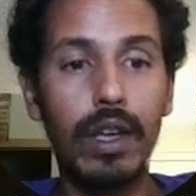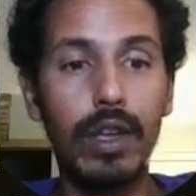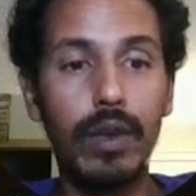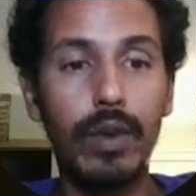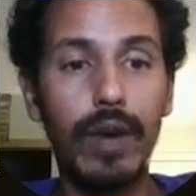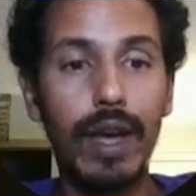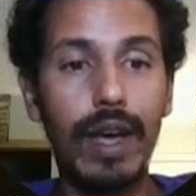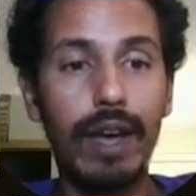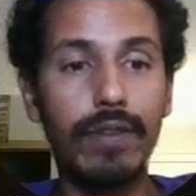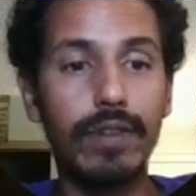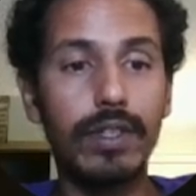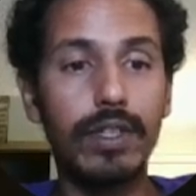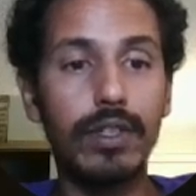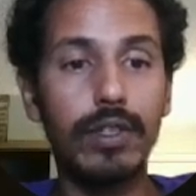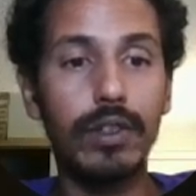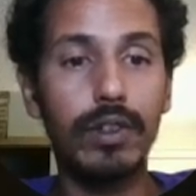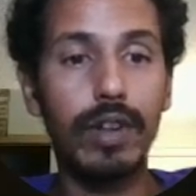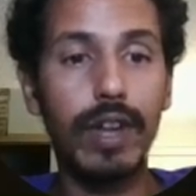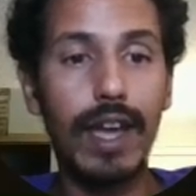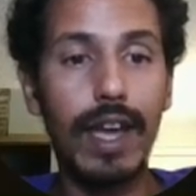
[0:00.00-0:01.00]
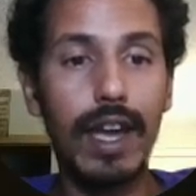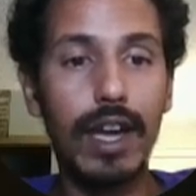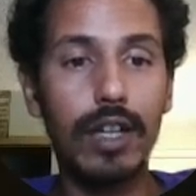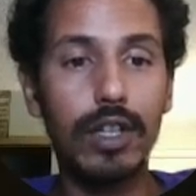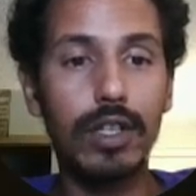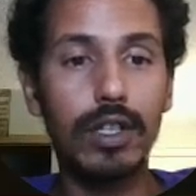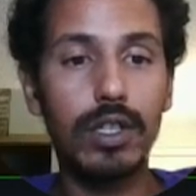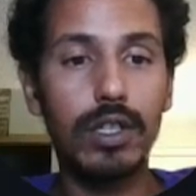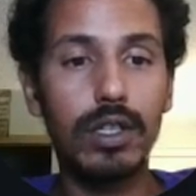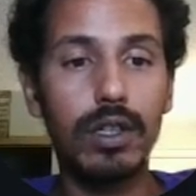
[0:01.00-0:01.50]
you have student
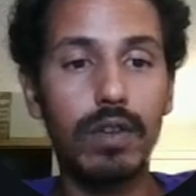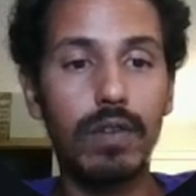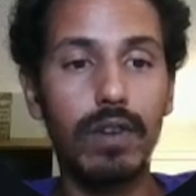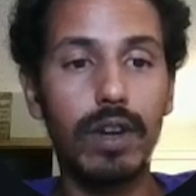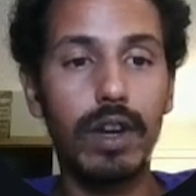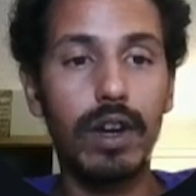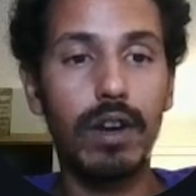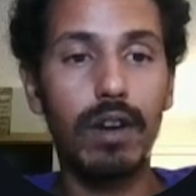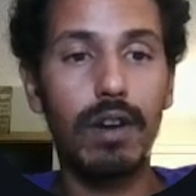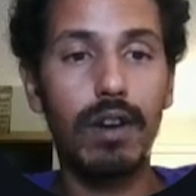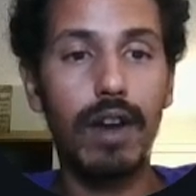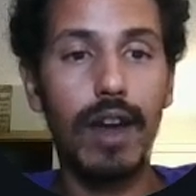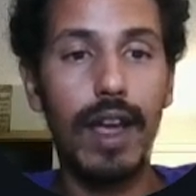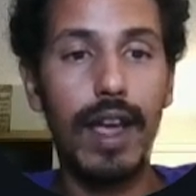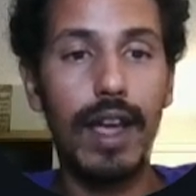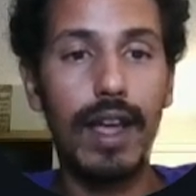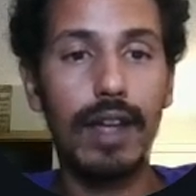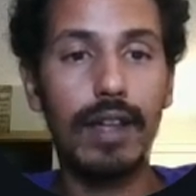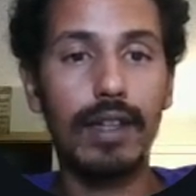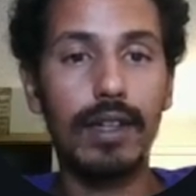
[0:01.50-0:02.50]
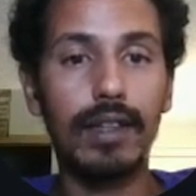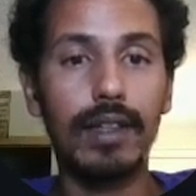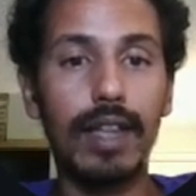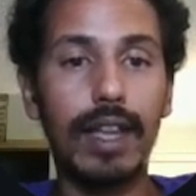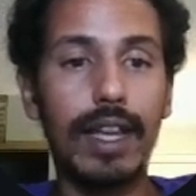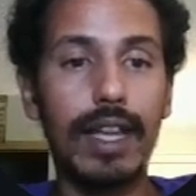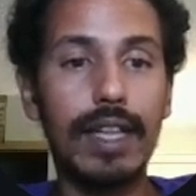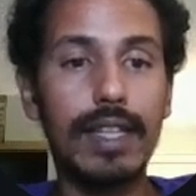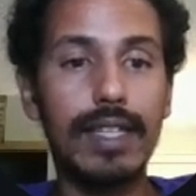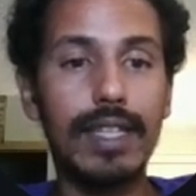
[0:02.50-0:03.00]
actions over here, and
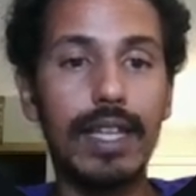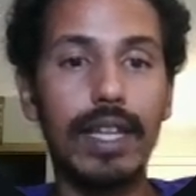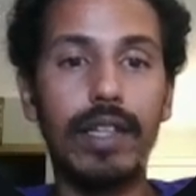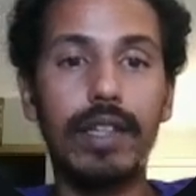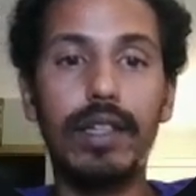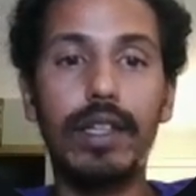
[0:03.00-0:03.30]
like I said,